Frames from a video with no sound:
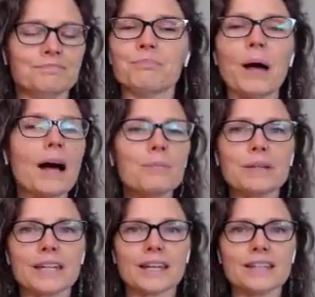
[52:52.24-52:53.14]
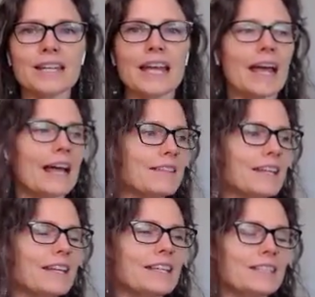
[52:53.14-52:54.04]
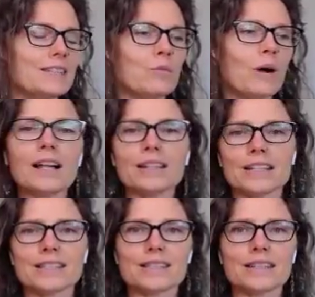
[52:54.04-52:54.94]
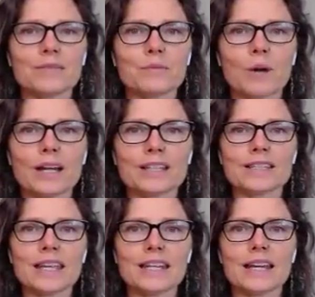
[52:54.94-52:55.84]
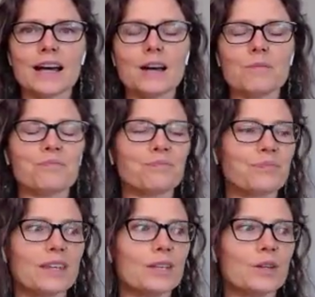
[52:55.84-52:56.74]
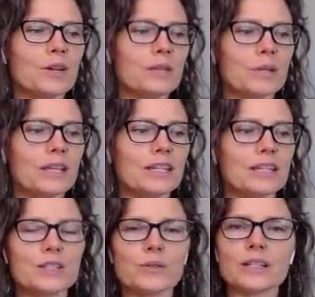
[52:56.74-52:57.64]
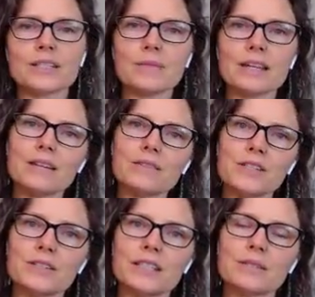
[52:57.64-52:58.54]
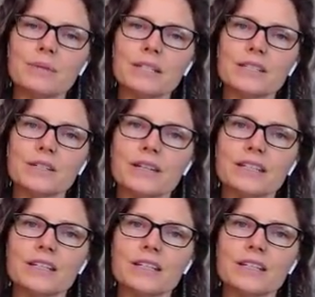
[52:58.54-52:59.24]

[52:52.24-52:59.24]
Pop it in, and then while it's heating up, you can be doing something else you need to be doing.